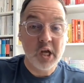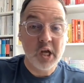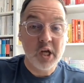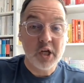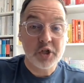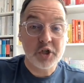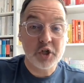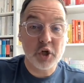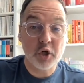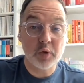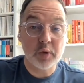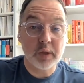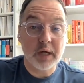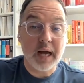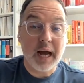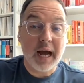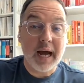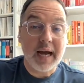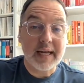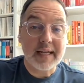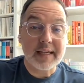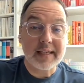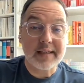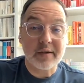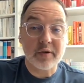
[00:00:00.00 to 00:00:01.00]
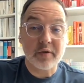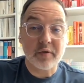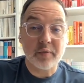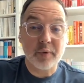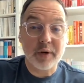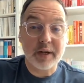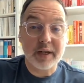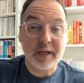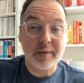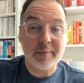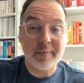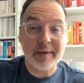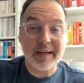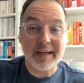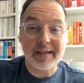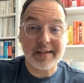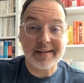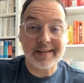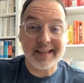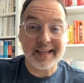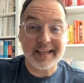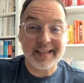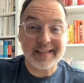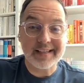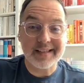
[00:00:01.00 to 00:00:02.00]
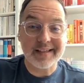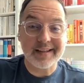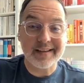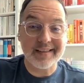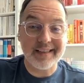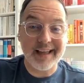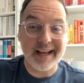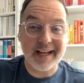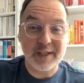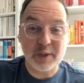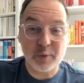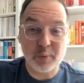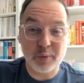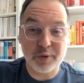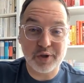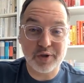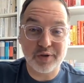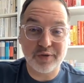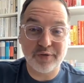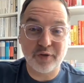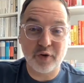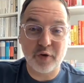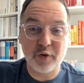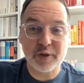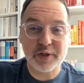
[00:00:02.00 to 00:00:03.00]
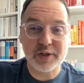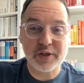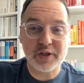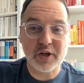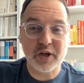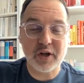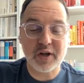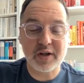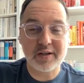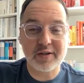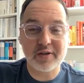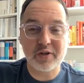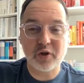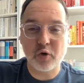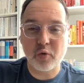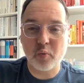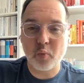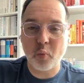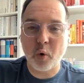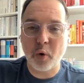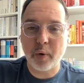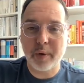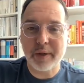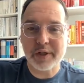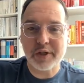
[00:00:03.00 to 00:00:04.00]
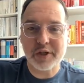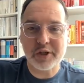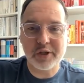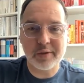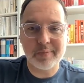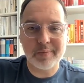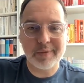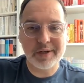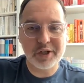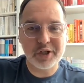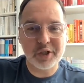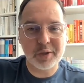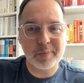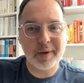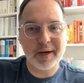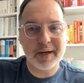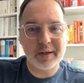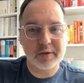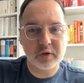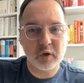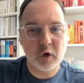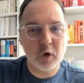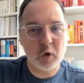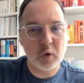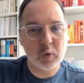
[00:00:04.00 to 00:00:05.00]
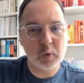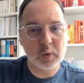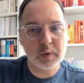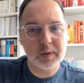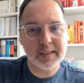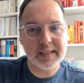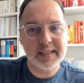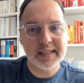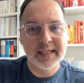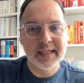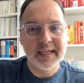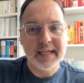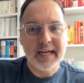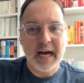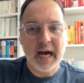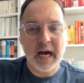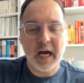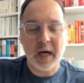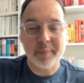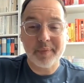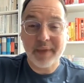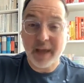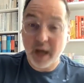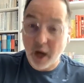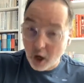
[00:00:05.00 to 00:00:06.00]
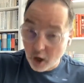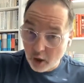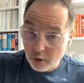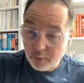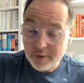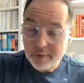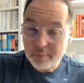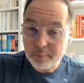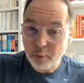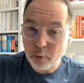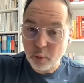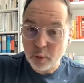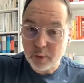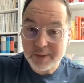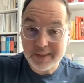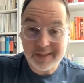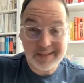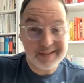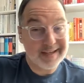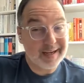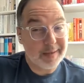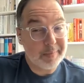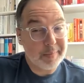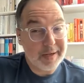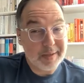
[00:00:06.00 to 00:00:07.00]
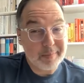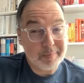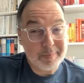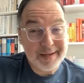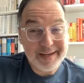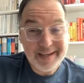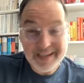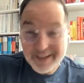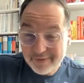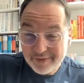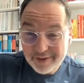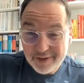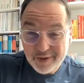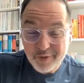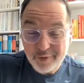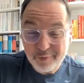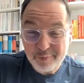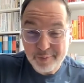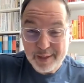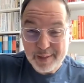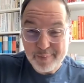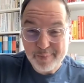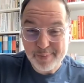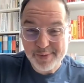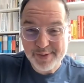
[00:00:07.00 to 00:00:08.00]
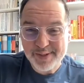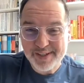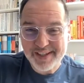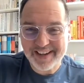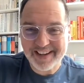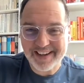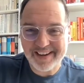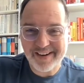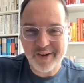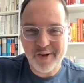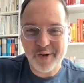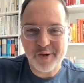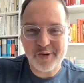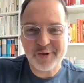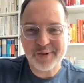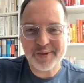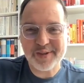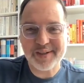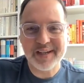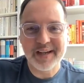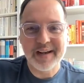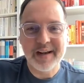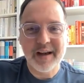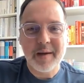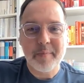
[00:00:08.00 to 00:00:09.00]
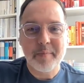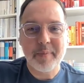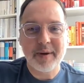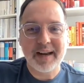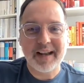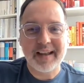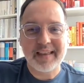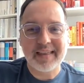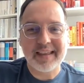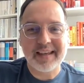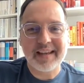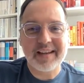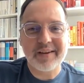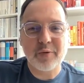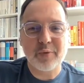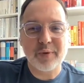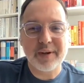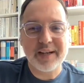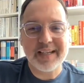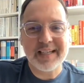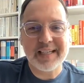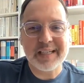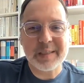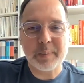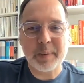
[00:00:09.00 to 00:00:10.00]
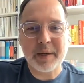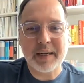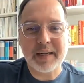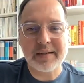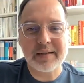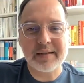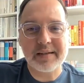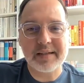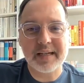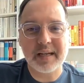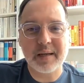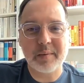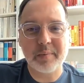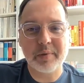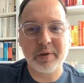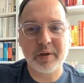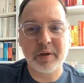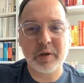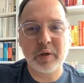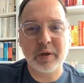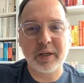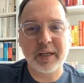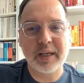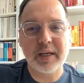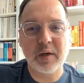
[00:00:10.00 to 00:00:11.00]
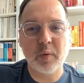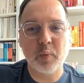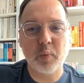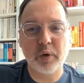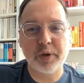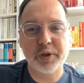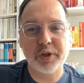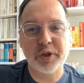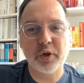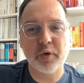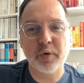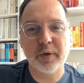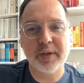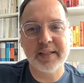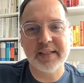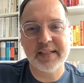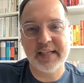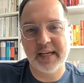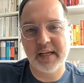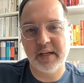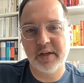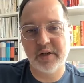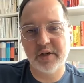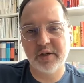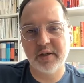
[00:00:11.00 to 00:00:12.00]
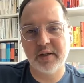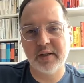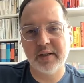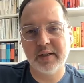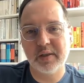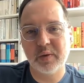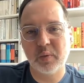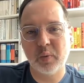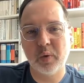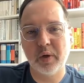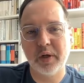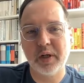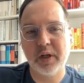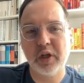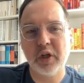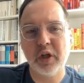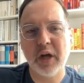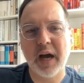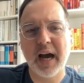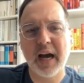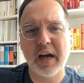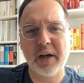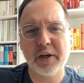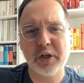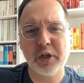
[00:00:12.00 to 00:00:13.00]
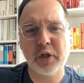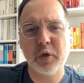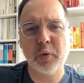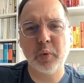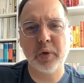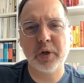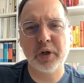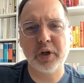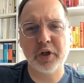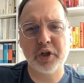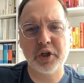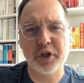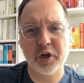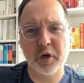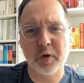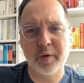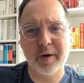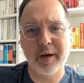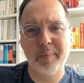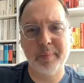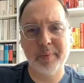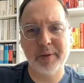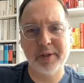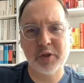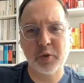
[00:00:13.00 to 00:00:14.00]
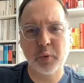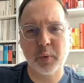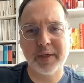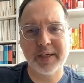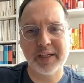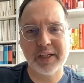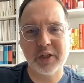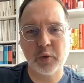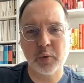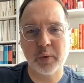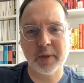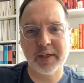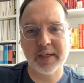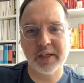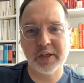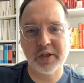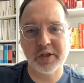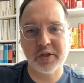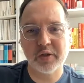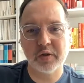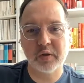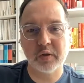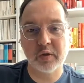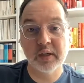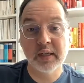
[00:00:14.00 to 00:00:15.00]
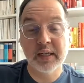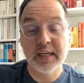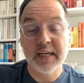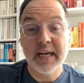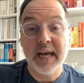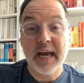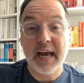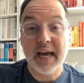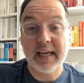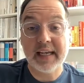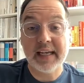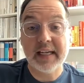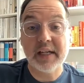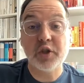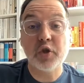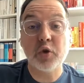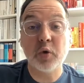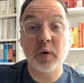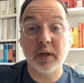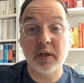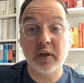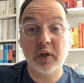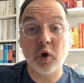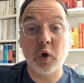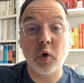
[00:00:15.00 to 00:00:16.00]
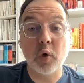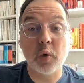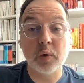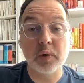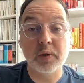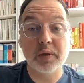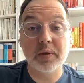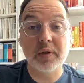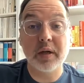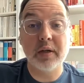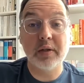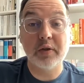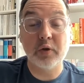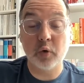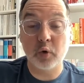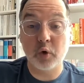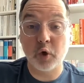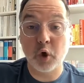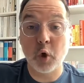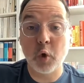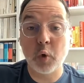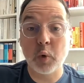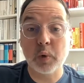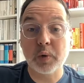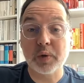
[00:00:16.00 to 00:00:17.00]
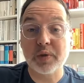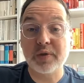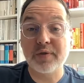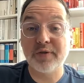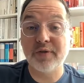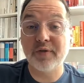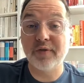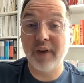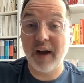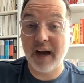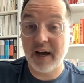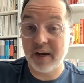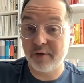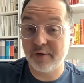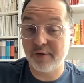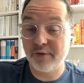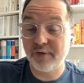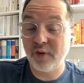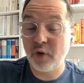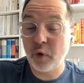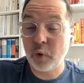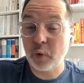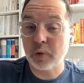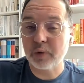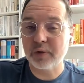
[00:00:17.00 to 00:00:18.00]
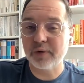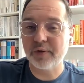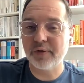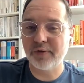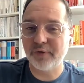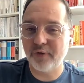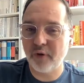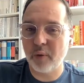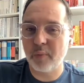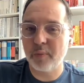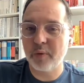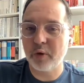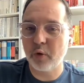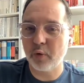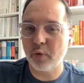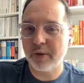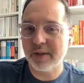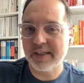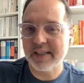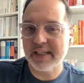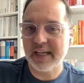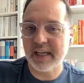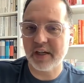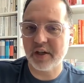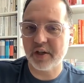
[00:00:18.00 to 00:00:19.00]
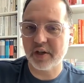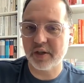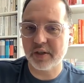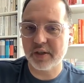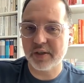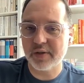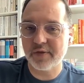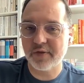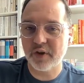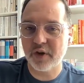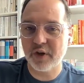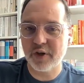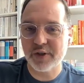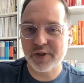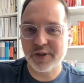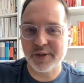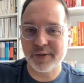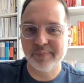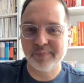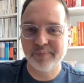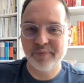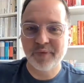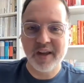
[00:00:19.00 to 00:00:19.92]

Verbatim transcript: So I recommend that that's what you focus on. Don't worry too much about goals. Um, they are important. I make my living of people setting goals, but I think really spend December looking at what your intention is. What are you? How do you want to show up in 2022? And let your goal your goals unfold from your intentions first.